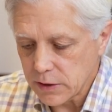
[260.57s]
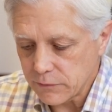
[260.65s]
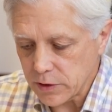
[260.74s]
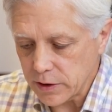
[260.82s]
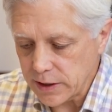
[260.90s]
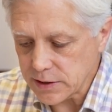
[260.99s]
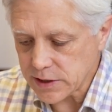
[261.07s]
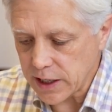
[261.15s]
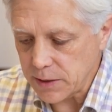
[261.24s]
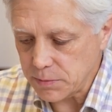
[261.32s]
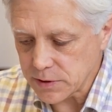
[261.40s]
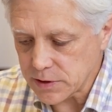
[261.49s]
for the
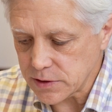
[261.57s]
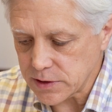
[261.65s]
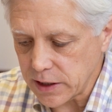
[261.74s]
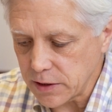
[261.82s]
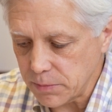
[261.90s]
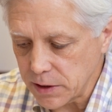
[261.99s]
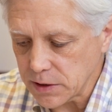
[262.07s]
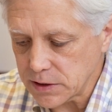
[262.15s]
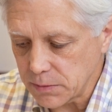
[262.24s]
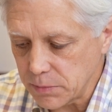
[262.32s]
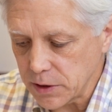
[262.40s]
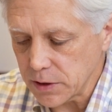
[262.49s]
Landscape and
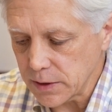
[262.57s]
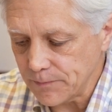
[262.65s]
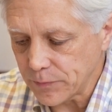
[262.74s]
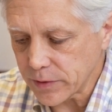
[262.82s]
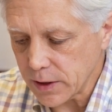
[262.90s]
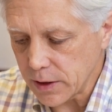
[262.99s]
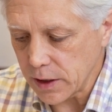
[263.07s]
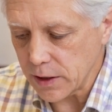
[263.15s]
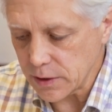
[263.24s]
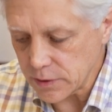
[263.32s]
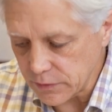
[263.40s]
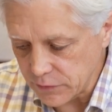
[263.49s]
Sustainability Building
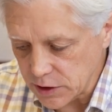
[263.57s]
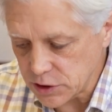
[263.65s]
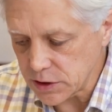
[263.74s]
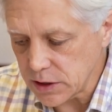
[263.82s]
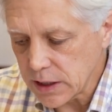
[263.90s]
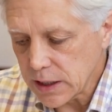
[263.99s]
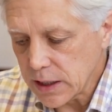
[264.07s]
uh, Division.